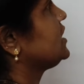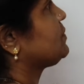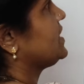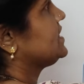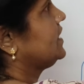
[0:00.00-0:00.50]
is
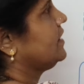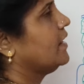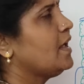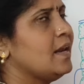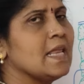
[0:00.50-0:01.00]
present in
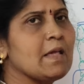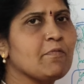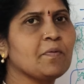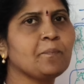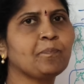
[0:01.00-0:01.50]
the leaf.
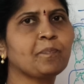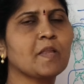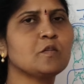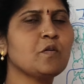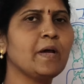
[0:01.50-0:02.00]

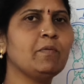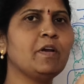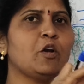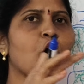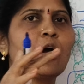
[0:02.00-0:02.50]
So when
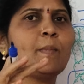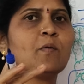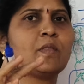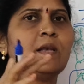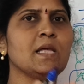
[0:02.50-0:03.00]
we talk
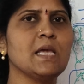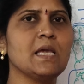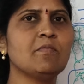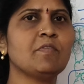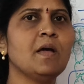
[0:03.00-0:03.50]
about the
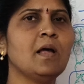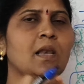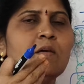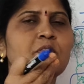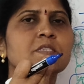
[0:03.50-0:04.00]
leaf
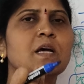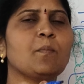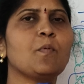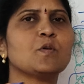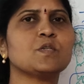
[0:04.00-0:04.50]
is
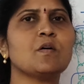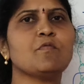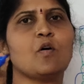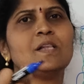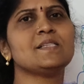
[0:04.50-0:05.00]
composed
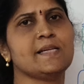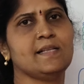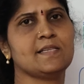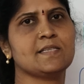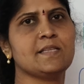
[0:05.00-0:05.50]
of all
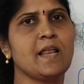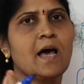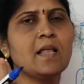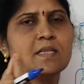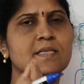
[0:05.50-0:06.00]
cells. There
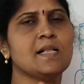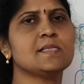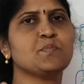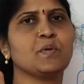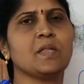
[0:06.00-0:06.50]
are
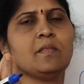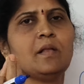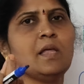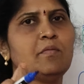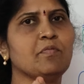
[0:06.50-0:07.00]
cells within the
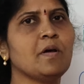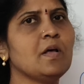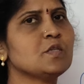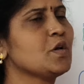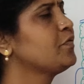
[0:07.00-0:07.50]
leaf.
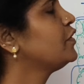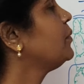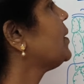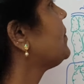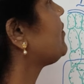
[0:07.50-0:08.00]
So if you
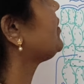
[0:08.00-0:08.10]
remember